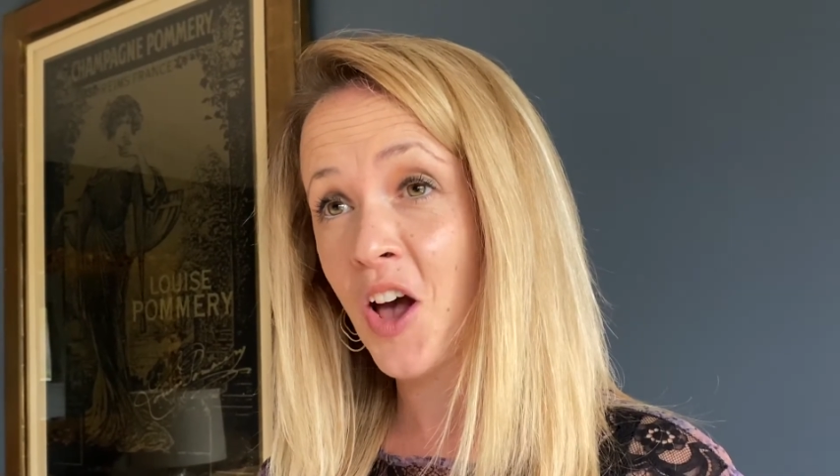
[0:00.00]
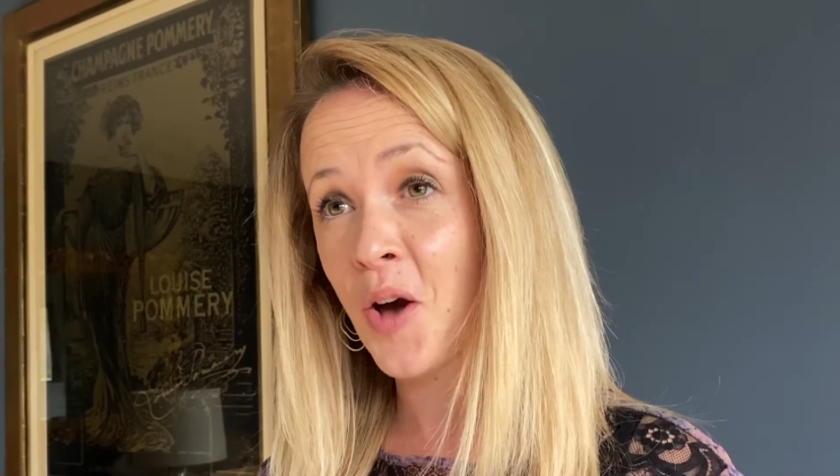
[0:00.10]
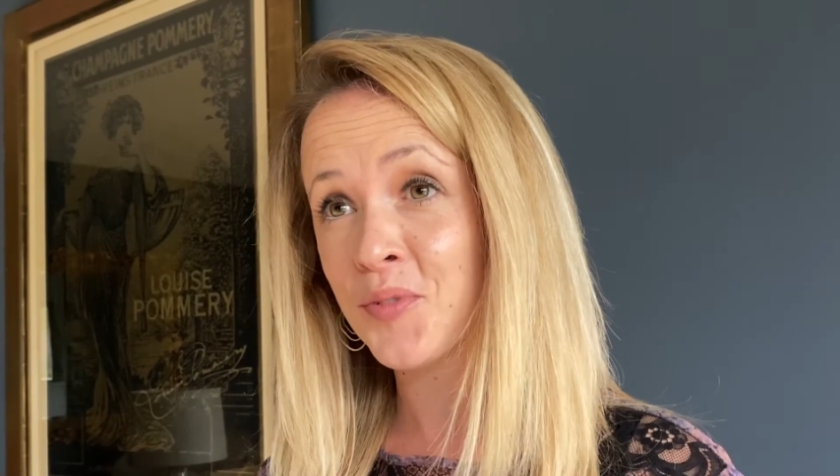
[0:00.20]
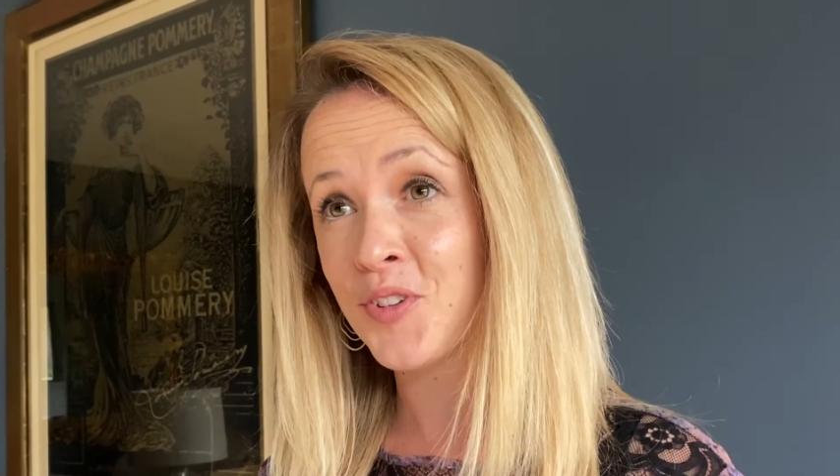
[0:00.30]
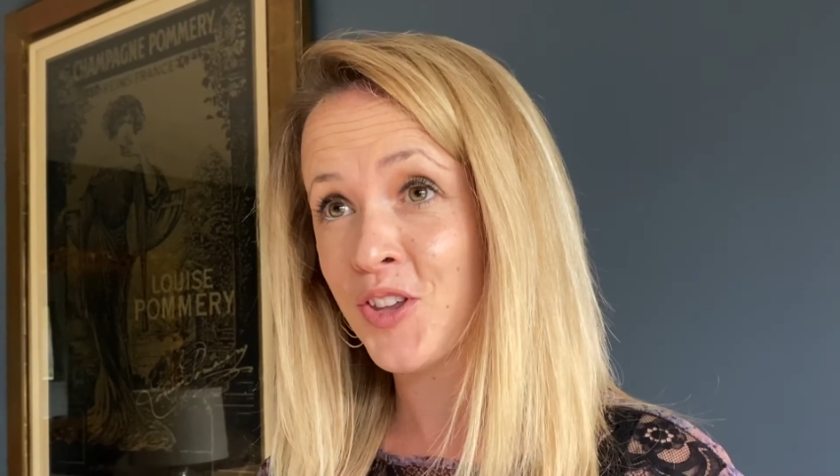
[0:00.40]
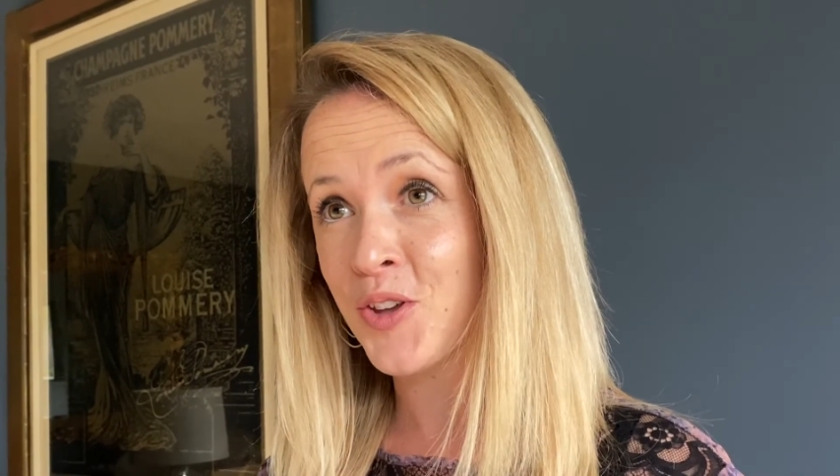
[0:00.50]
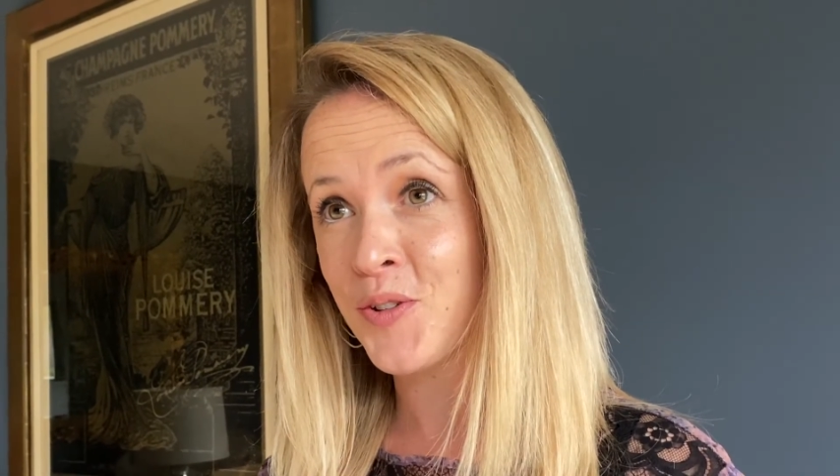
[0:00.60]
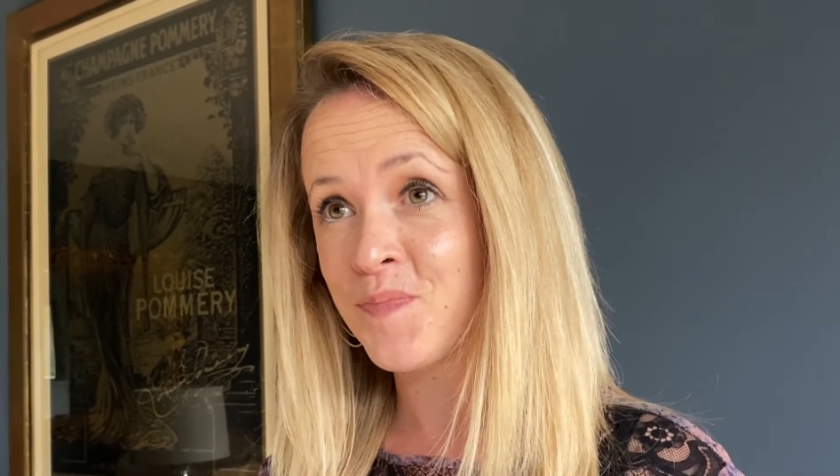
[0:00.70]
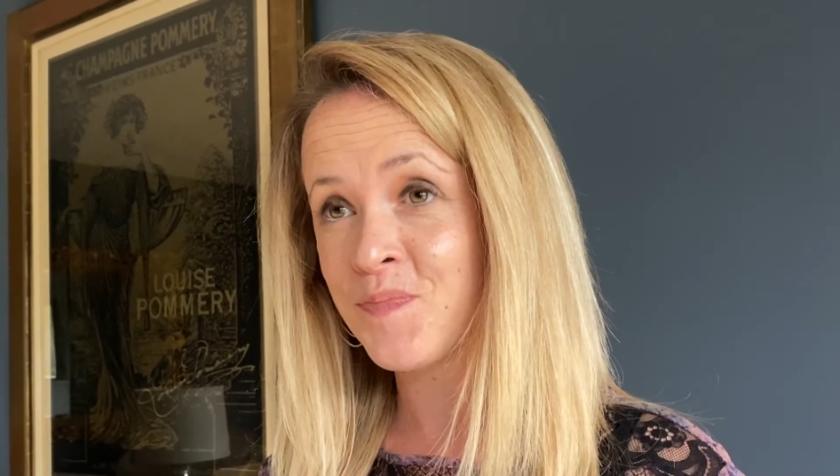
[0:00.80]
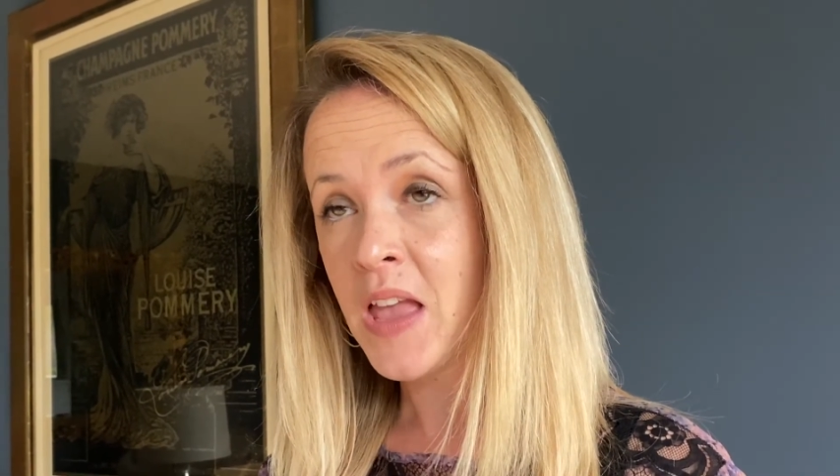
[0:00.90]
up to
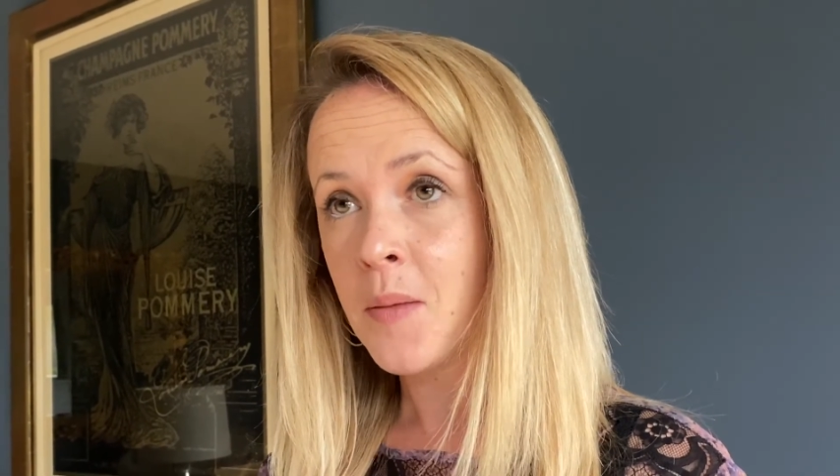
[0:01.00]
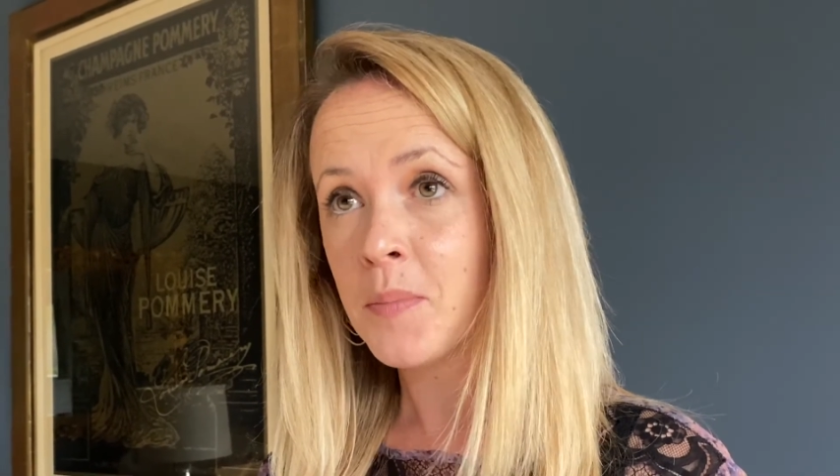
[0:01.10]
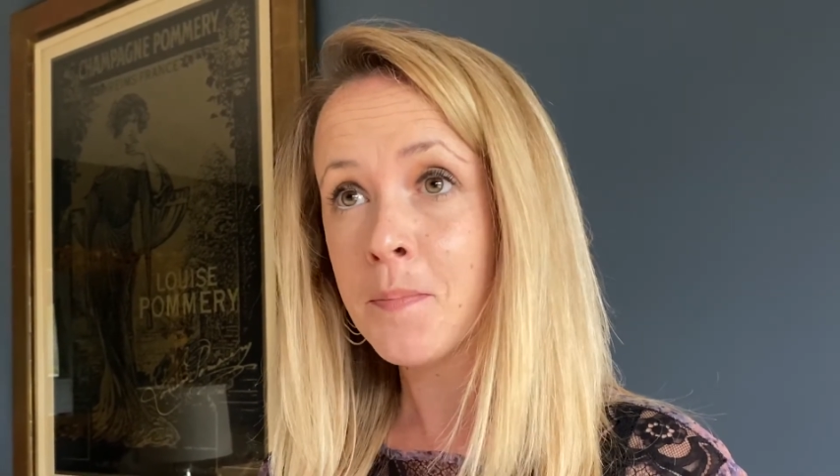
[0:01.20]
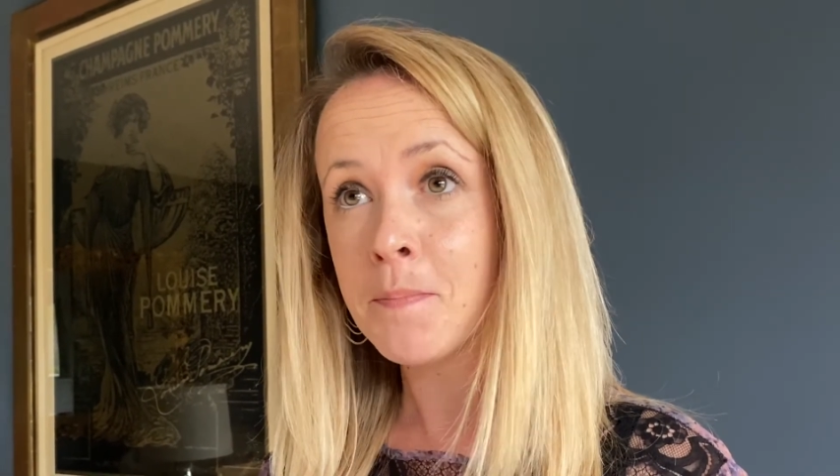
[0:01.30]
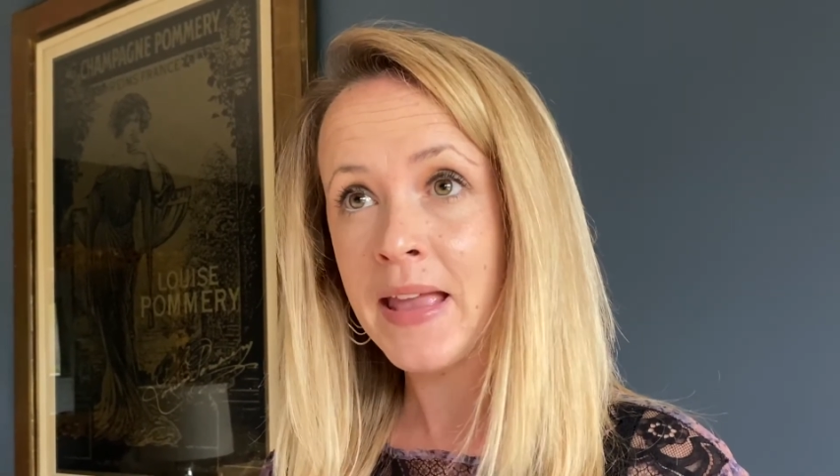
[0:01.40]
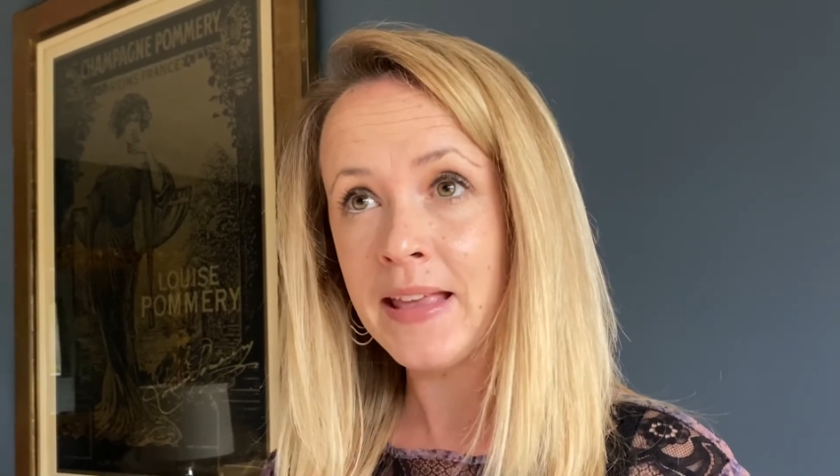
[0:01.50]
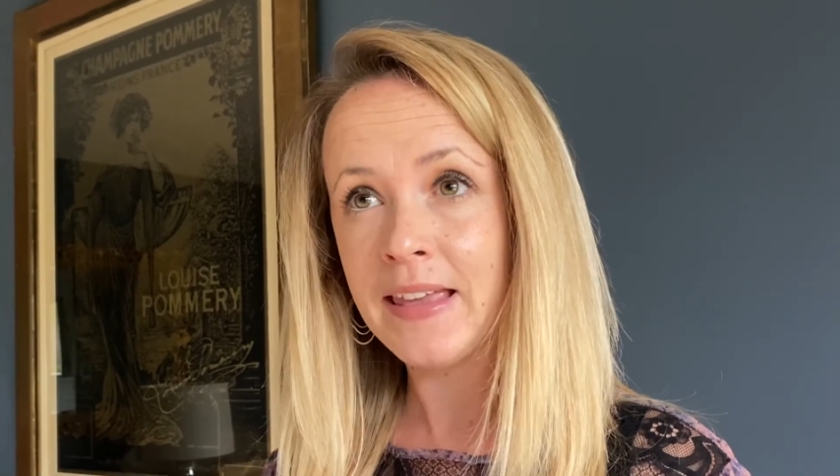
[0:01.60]
you, but make it